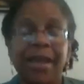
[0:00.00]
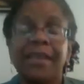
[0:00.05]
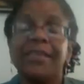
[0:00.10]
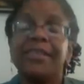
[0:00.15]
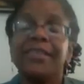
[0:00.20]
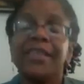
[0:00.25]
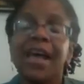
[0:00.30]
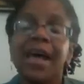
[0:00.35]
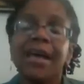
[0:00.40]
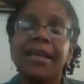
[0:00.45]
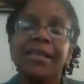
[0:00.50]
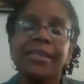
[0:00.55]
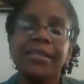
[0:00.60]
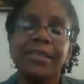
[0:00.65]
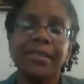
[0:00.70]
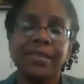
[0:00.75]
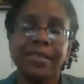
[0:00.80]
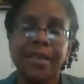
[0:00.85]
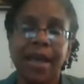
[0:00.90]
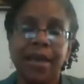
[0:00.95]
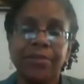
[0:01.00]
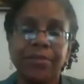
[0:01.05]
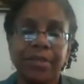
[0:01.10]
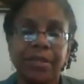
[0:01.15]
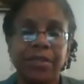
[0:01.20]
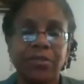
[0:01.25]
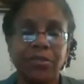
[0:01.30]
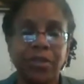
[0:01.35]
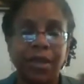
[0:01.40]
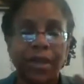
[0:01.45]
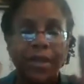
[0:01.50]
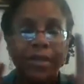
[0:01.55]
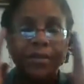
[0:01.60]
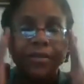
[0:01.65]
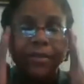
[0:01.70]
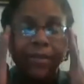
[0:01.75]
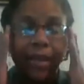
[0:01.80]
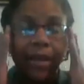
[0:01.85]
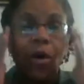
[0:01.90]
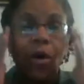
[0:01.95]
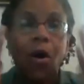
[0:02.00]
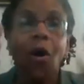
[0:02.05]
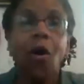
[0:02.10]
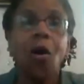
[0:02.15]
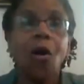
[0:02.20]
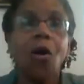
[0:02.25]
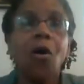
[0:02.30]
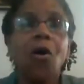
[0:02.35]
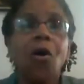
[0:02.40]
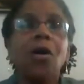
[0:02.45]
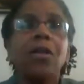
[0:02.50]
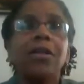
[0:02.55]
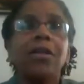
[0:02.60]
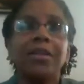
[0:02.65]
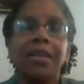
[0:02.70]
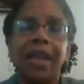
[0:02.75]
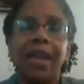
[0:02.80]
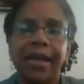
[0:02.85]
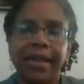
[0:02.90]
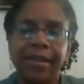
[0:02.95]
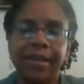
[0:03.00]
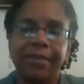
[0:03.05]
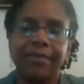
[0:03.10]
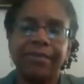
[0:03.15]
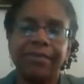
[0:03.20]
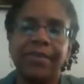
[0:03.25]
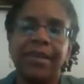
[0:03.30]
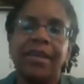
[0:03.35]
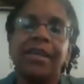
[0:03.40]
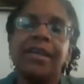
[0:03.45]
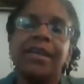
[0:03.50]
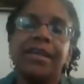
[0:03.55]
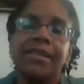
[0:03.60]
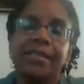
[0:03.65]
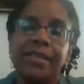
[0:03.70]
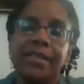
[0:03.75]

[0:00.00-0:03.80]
Science is now teaching us that all life is